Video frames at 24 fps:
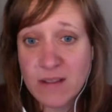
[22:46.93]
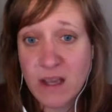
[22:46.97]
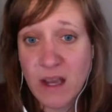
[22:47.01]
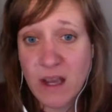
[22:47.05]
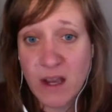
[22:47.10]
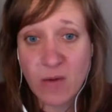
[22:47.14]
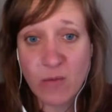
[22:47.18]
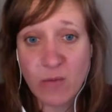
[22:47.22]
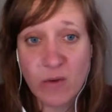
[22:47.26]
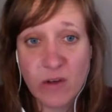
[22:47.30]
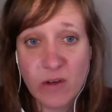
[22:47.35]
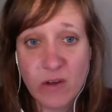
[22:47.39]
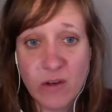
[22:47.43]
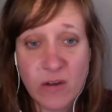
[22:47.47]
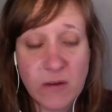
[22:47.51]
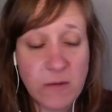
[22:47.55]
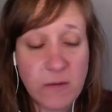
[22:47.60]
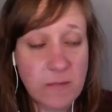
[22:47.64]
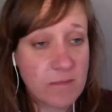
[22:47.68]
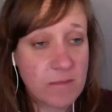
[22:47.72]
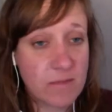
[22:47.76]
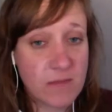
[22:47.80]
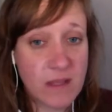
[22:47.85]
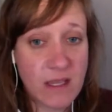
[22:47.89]
I will
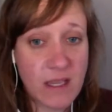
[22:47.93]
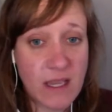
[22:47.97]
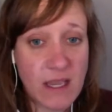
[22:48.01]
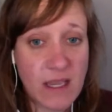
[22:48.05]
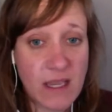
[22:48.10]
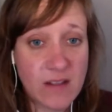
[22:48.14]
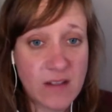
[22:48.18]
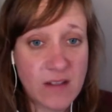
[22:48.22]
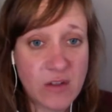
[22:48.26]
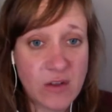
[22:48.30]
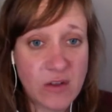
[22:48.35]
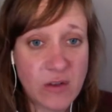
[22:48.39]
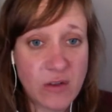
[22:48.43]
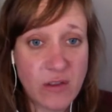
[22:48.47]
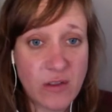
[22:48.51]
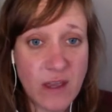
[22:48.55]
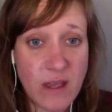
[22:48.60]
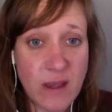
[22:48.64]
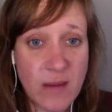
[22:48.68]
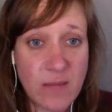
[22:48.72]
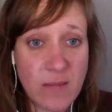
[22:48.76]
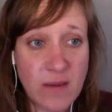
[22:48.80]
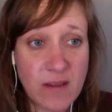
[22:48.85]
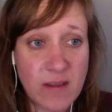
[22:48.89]
answer
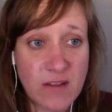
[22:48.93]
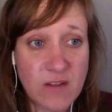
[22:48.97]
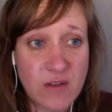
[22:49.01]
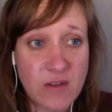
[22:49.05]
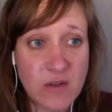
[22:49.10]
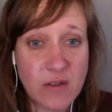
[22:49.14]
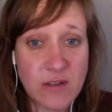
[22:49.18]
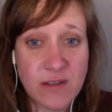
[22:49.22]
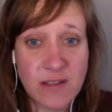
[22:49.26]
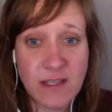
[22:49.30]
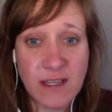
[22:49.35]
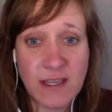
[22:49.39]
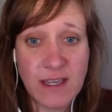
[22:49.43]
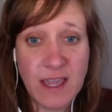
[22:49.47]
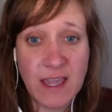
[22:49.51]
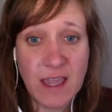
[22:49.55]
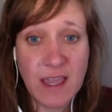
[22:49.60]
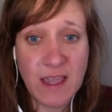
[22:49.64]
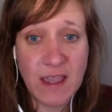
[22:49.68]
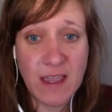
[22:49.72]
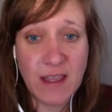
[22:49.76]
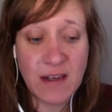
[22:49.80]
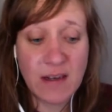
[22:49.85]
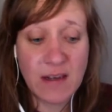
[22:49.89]
them as soon as I
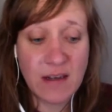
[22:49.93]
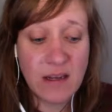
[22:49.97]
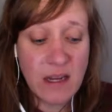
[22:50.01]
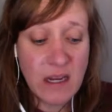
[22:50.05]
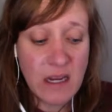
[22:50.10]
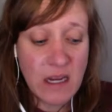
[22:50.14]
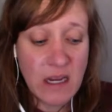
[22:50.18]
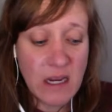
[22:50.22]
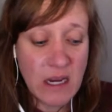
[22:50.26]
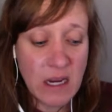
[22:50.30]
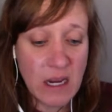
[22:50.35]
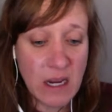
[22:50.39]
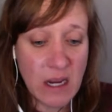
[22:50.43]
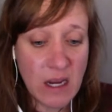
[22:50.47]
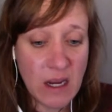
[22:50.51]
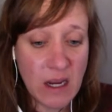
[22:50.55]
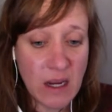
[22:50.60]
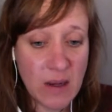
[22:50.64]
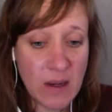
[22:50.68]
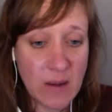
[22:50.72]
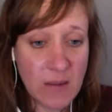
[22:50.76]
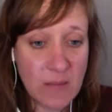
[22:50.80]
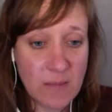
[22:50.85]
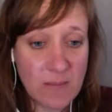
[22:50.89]
can.
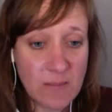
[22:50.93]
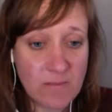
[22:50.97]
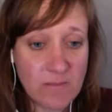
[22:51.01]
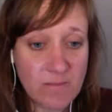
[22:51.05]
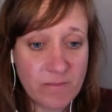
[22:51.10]
Um,